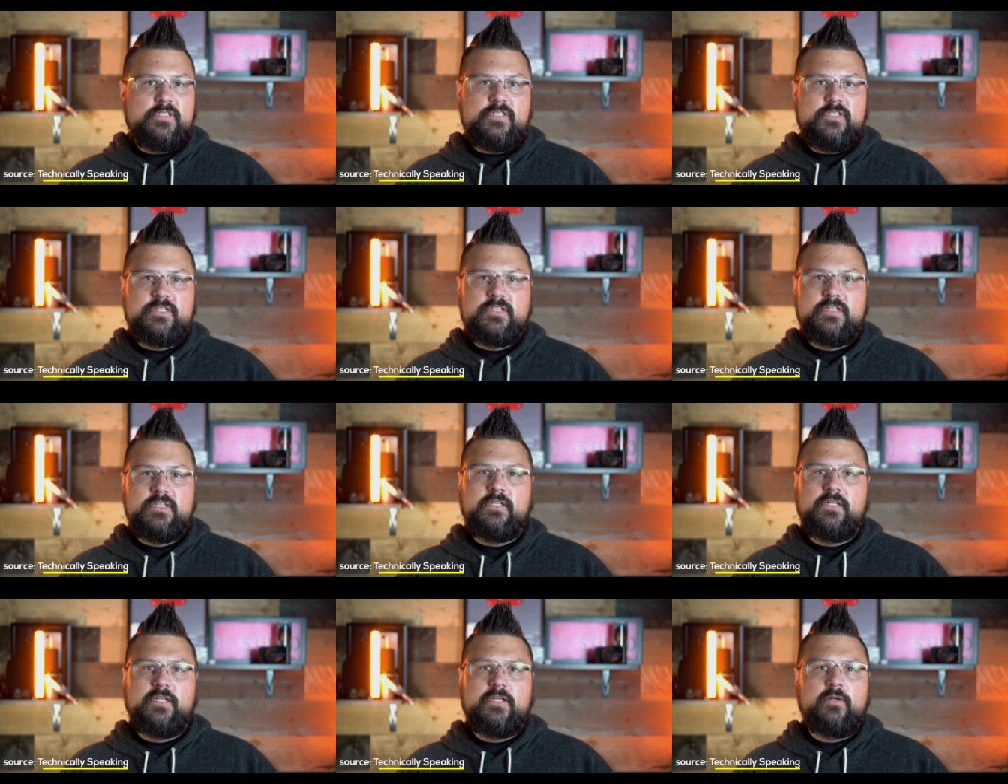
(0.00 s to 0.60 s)
It's
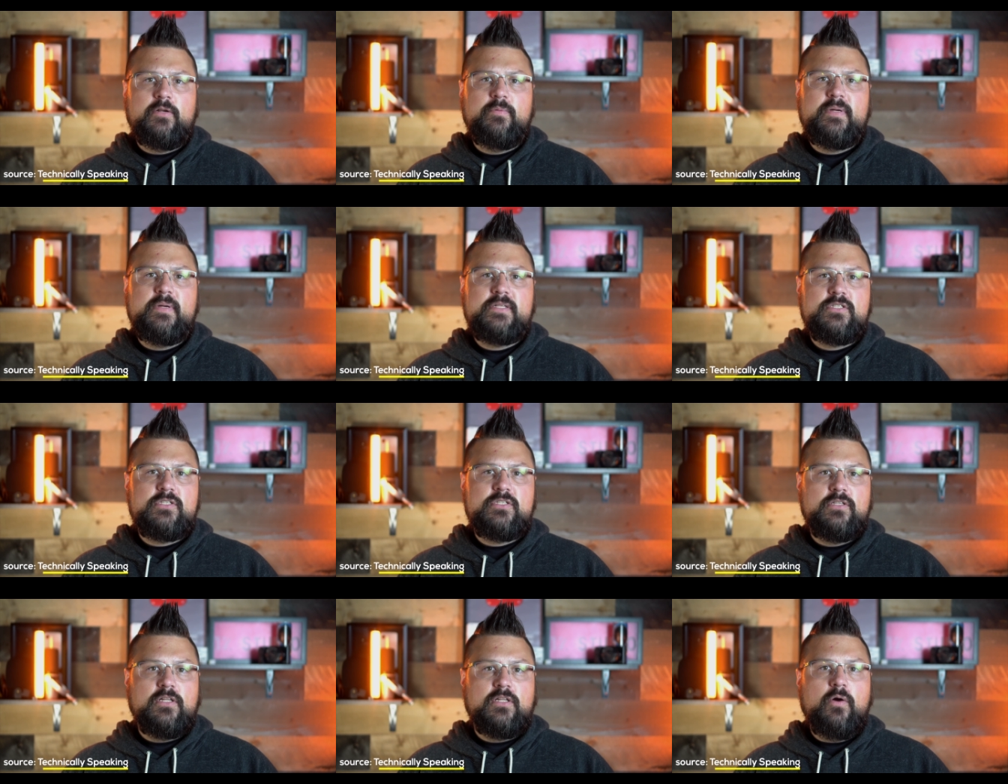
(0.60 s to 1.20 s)
just a little bit
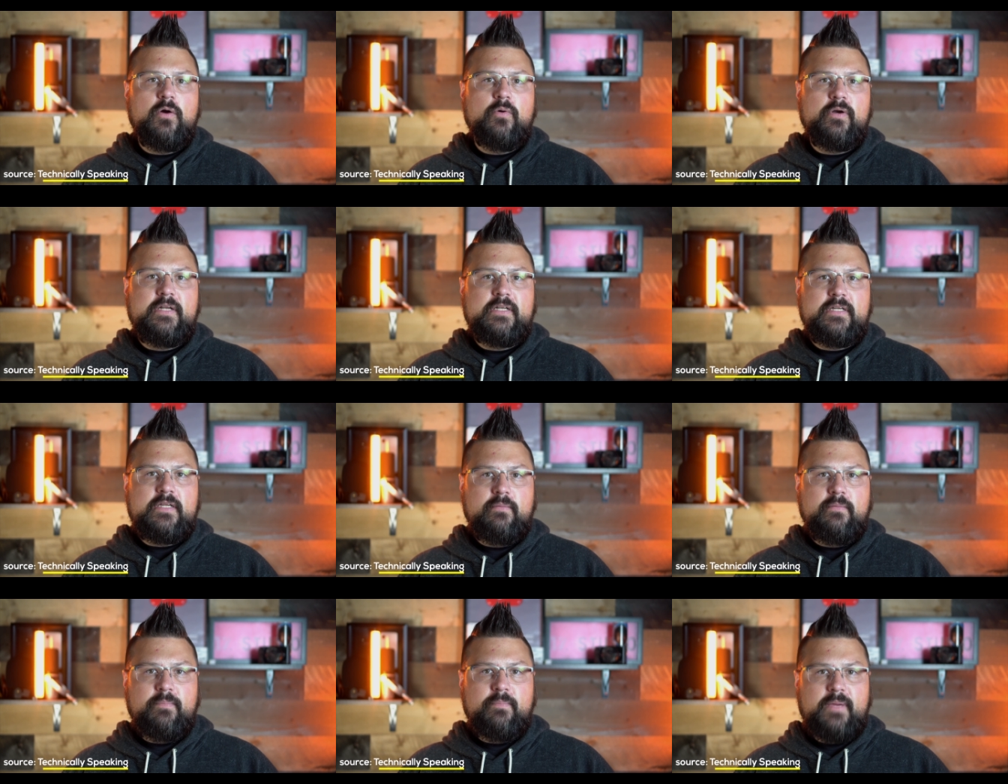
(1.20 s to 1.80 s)
slower
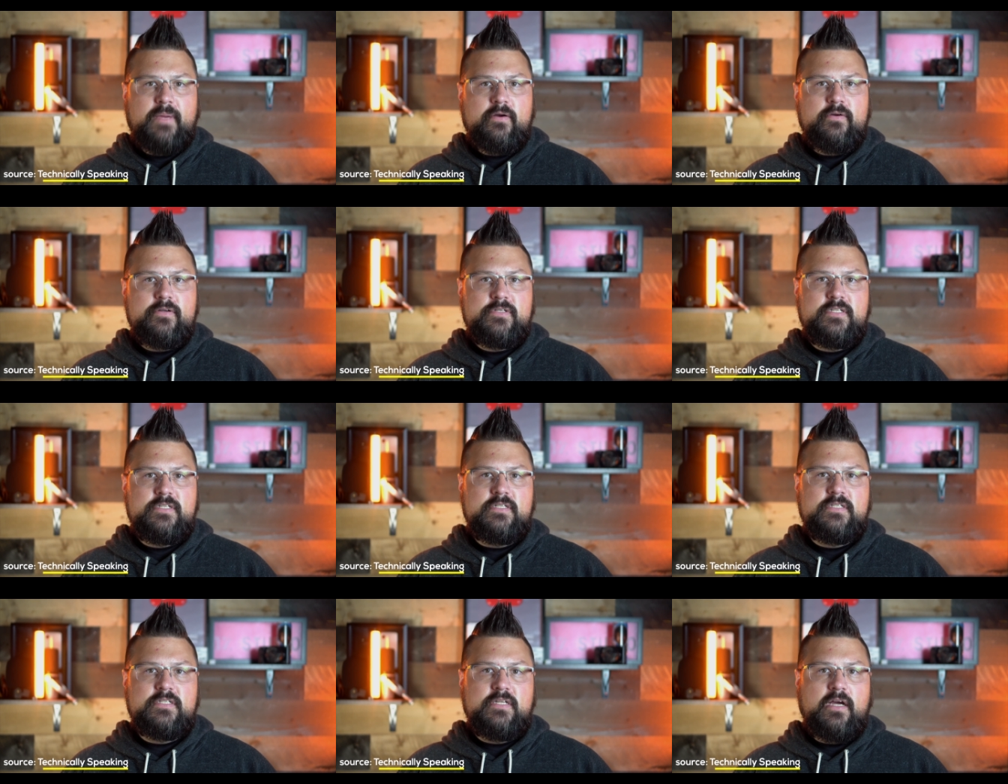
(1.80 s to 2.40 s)
in
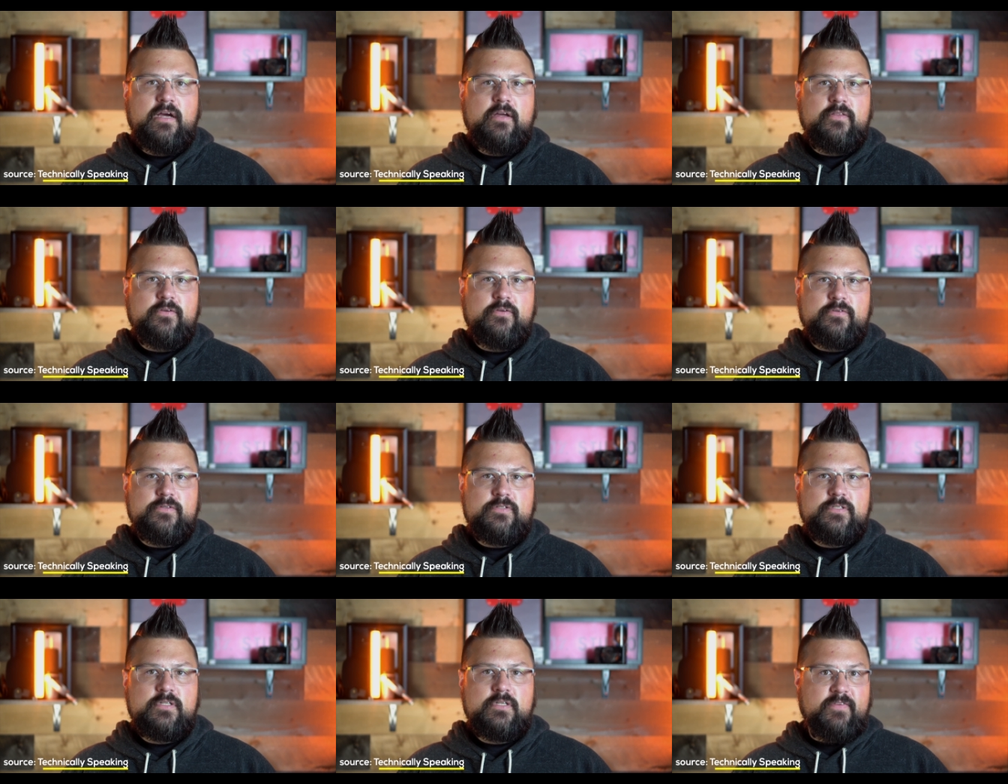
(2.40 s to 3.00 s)
comparison to
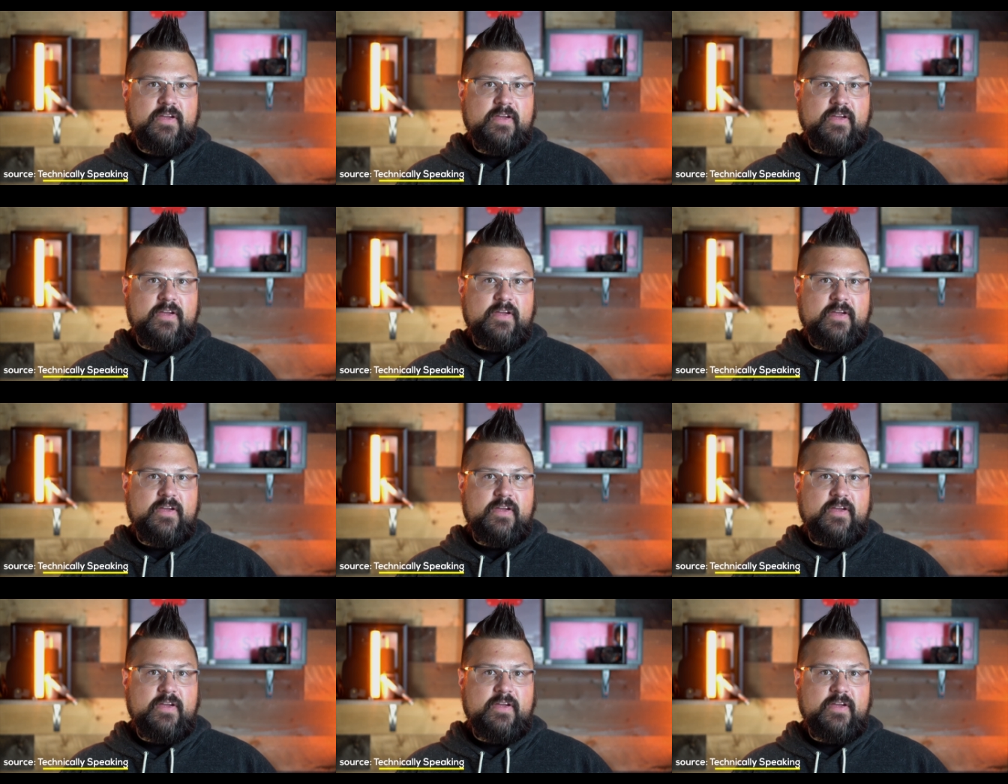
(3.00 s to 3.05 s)
others.